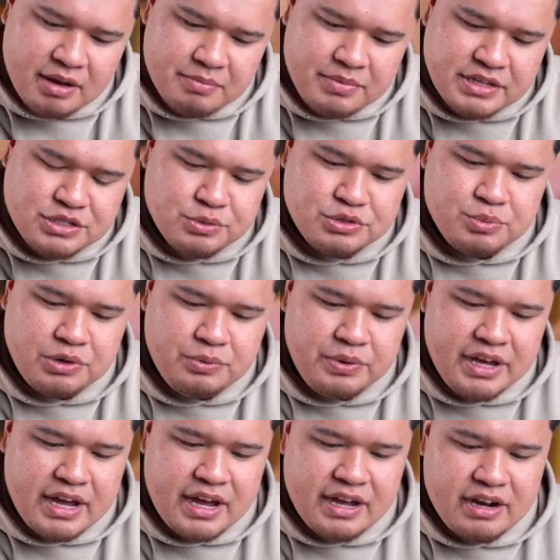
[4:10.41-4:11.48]
This was when we
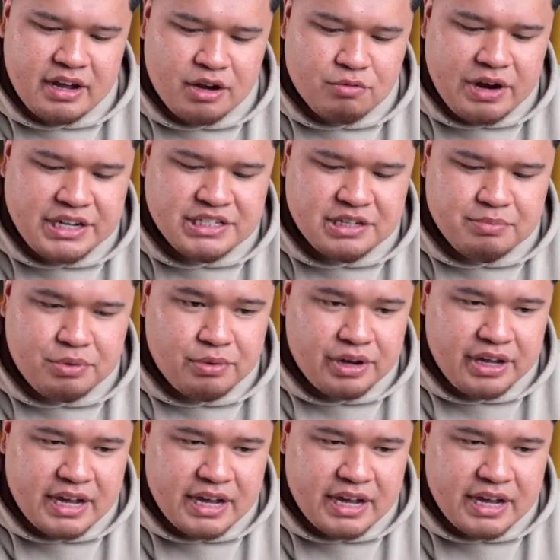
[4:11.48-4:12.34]
had Racing Point